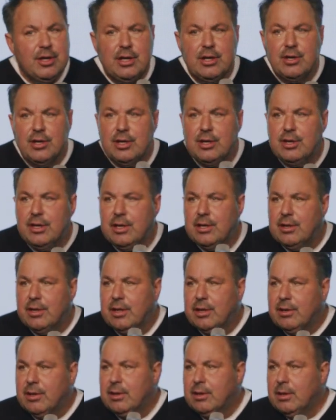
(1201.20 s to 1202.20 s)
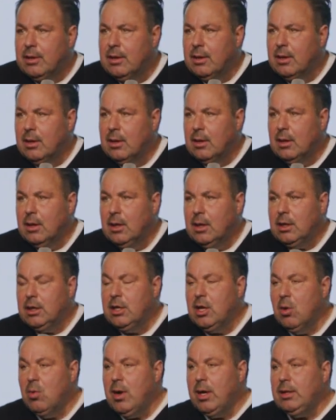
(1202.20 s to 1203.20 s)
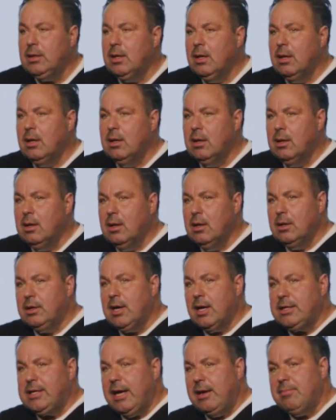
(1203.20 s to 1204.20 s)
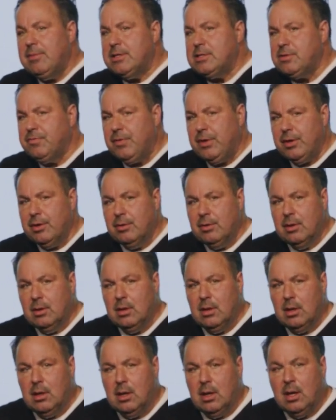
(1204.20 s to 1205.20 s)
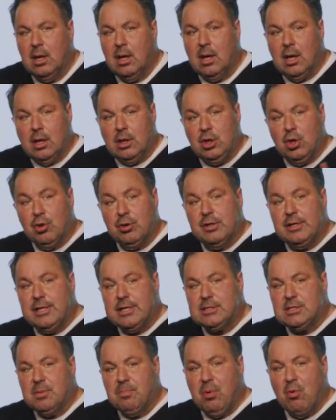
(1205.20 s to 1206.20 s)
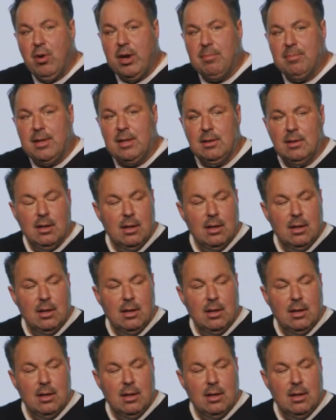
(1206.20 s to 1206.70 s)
goody, goody, goody, goody. You know what? God gave me this for you. Your disappointment